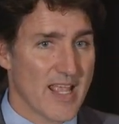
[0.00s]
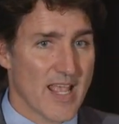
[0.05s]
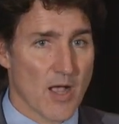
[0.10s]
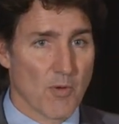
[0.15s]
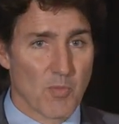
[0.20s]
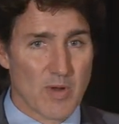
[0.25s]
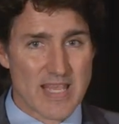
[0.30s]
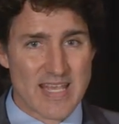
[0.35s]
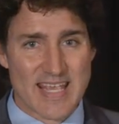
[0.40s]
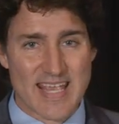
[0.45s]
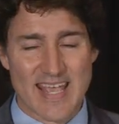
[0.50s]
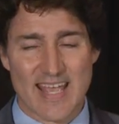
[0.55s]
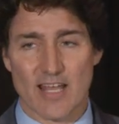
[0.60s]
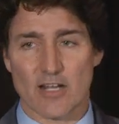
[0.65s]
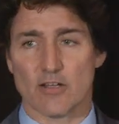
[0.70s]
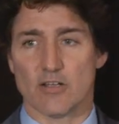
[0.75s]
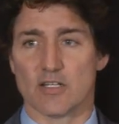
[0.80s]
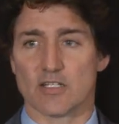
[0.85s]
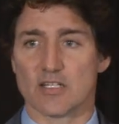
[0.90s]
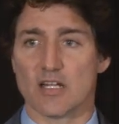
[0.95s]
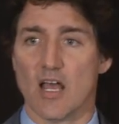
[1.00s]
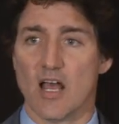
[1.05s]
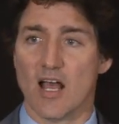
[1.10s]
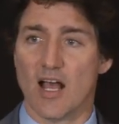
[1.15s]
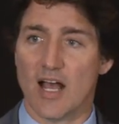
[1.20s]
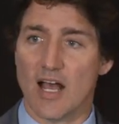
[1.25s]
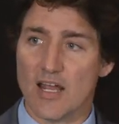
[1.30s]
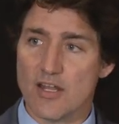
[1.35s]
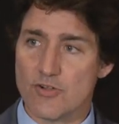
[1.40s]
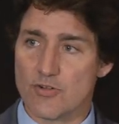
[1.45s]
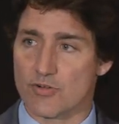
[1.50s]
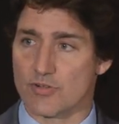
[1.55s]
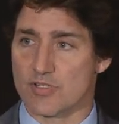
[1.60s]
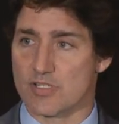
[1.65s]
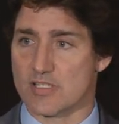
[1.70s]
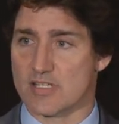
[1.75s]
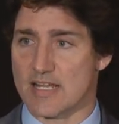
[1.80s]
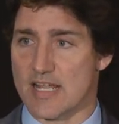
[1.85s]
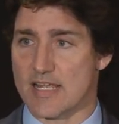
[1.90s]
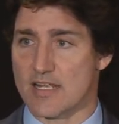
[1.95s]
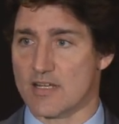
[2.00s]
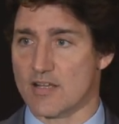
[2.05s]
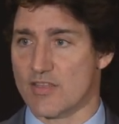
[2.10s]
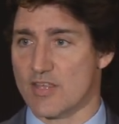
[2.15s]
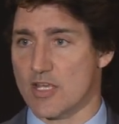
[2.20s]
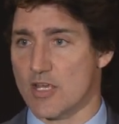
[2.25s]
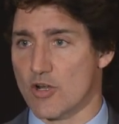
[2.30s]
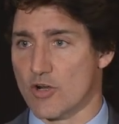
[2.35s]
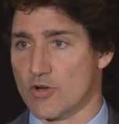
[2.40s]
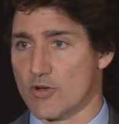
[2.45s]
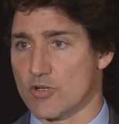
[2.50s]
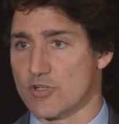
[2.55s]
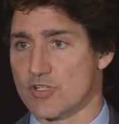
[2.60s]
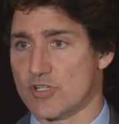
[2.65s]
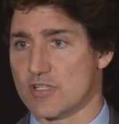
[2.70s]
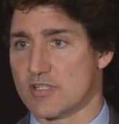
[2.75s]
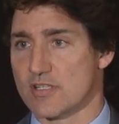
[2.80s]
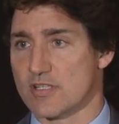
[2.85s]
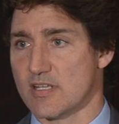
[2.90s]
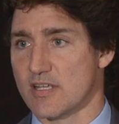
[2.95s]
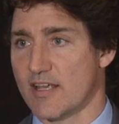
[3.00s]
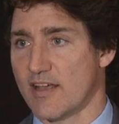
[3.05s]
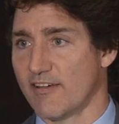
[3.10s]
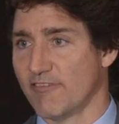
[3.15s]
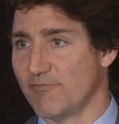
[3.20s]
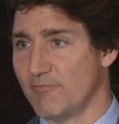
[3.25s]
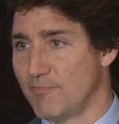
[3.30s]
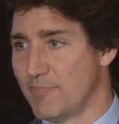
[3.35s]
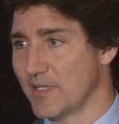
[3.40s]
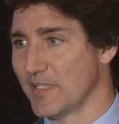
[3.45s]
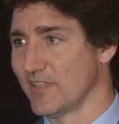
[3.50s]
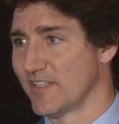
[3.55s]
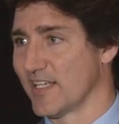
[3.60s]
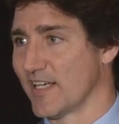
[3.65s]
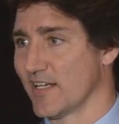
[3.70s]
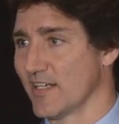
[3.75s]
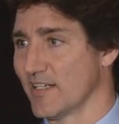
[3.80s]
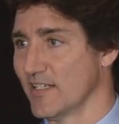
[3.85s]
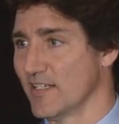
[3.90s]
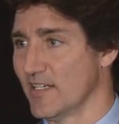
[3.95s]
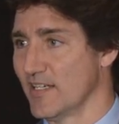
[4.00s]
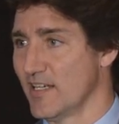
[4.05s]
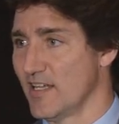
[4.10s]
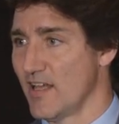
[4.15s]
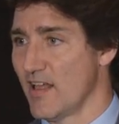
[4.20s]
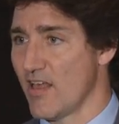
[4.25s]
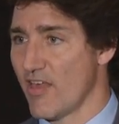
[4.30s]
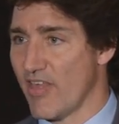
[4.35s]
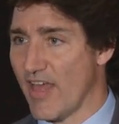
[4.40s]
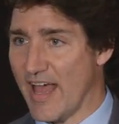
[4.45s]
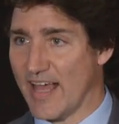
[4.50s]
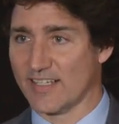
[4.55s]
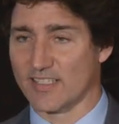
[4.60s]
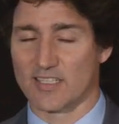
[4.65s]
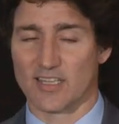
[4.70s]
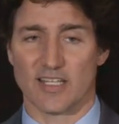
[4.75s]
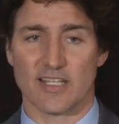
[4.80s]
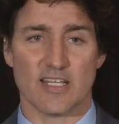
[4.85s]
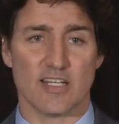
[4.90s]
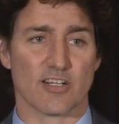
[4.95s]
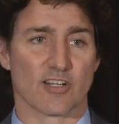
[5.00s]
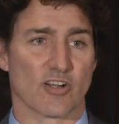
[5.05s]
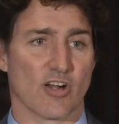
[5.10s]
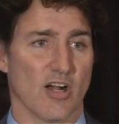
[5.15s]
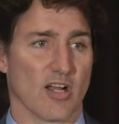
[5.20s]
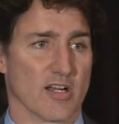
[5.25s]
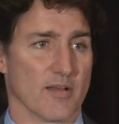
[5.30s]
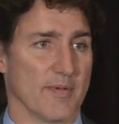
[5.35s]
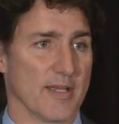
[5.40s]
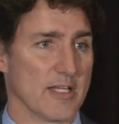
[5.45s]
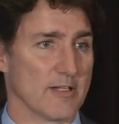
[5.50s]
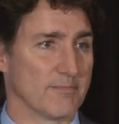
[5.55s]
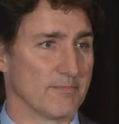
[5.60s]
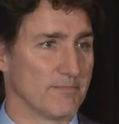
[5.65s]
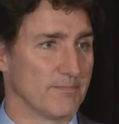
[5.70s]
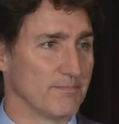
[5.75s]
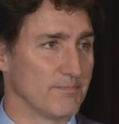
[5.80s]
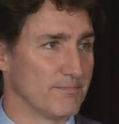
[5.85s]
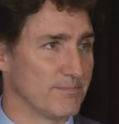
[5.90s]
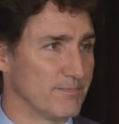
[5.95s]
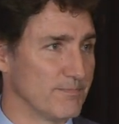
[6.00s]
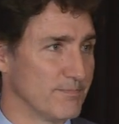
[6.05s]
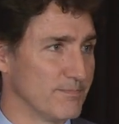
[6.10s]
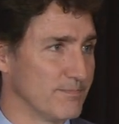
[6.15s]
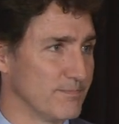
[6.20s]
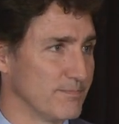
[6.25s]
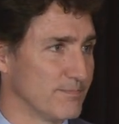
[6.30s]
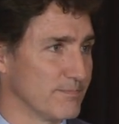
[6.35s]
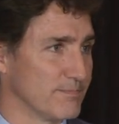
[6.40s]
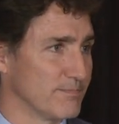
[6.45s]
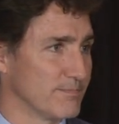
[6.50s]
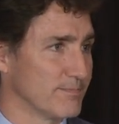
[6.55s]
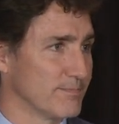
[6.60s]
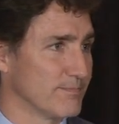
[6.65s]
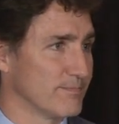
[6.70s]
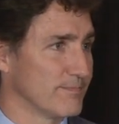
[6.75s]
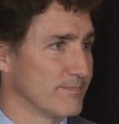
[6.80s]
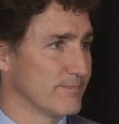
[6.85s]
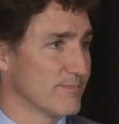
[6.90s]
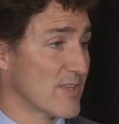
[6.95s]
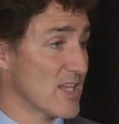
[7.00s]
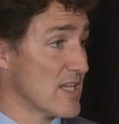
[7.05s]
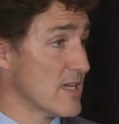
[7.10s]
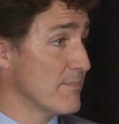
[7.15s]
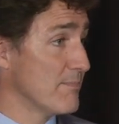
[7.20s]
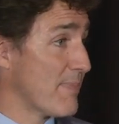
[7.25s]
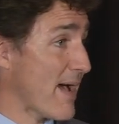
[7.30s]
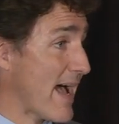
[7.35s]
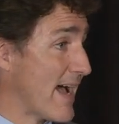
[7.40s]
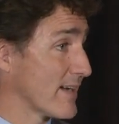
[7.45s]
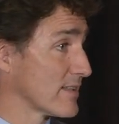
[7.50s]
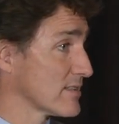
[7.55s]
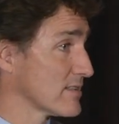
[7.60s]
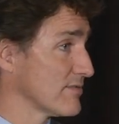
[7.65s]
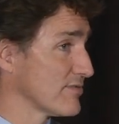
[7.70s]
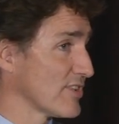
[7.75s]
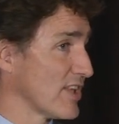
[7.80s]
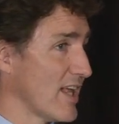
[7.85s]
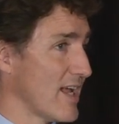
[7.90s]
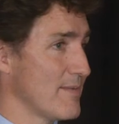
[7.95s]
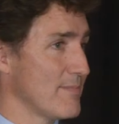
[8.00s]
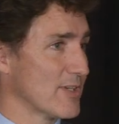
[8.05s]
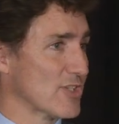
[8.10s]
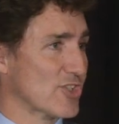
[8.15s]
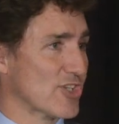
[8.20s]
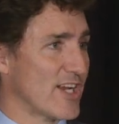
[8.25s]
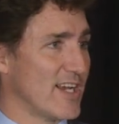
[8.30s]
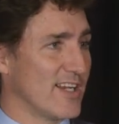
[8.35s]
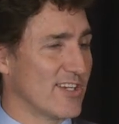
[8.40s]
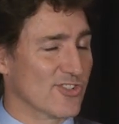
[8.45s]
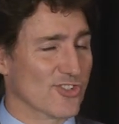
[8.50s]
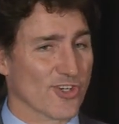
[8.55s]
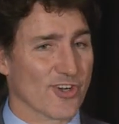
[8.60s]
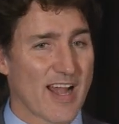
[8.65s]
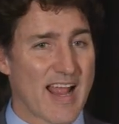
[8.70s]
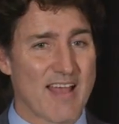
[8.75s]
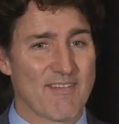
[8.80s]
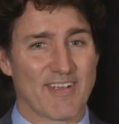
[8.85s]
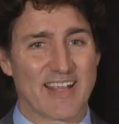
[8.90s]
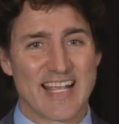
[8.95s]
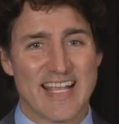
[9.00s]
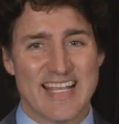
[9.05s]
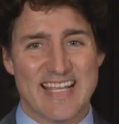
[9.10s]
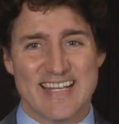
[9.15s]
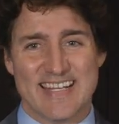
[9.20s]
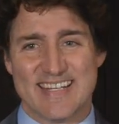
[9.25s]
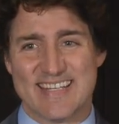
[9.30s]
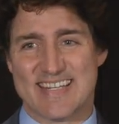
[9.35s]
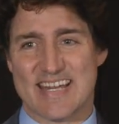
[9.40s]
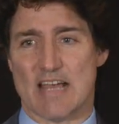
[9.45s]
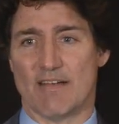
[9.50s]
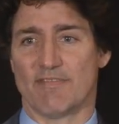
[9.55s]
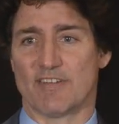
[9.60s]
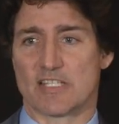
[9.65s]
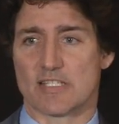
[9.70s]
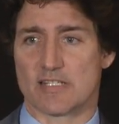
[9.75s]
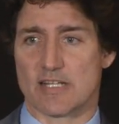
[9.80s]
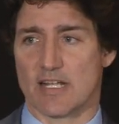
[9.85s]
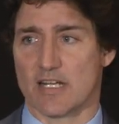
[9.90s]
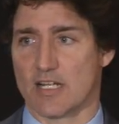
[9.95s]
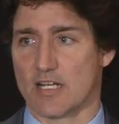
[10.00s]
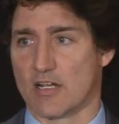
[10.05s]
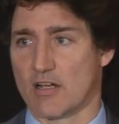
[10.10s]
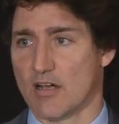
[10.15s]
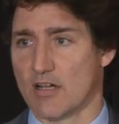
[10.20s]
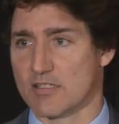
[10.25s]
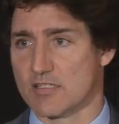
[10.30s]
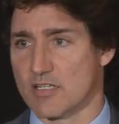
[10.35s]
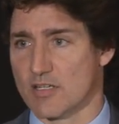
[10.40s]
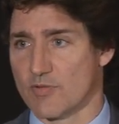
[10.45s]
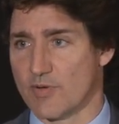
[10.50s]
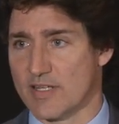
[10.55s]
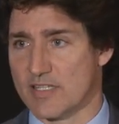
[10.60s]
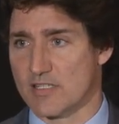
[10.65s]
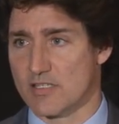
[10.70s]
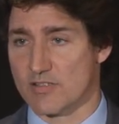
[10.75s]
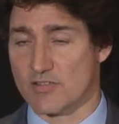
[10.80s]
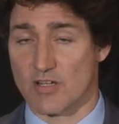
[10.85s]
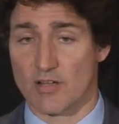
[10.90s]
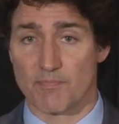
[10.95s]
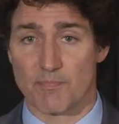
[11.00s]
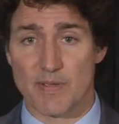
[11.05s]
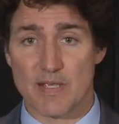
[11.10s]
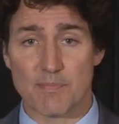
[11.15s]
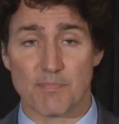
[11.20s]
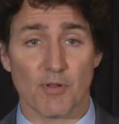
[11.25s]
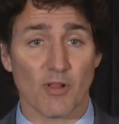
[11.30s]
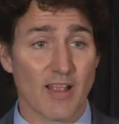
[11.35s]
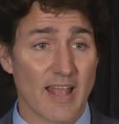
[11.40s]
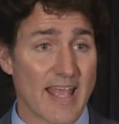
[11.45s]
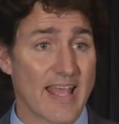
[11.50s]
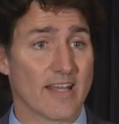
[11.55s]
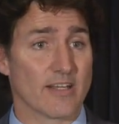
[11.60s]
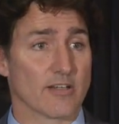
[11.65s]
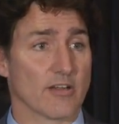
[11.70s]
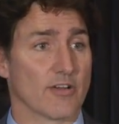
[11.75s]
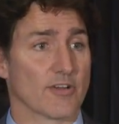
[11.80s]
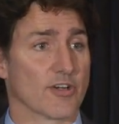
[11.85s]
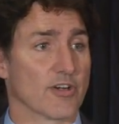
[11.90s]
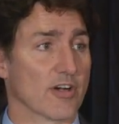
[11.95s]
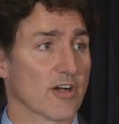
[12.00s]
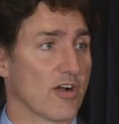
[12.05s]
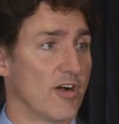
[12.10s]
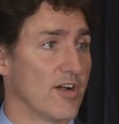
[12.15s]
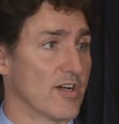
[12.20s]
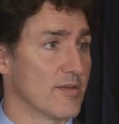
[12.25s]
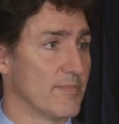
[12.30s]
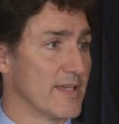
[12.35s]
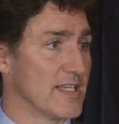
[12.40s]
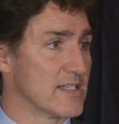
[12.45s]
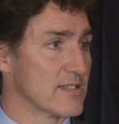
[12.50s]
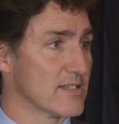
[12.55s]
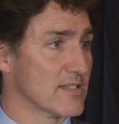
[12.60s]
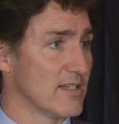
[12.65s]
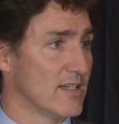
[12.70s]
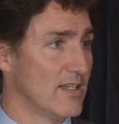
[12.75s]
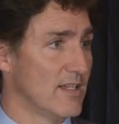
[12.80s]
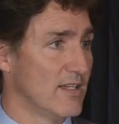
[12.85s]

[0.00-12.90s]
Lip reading: And we cannot understate the urgency of building that clean economy. The impacts of climate change are having devastating consequences on people and on our economies.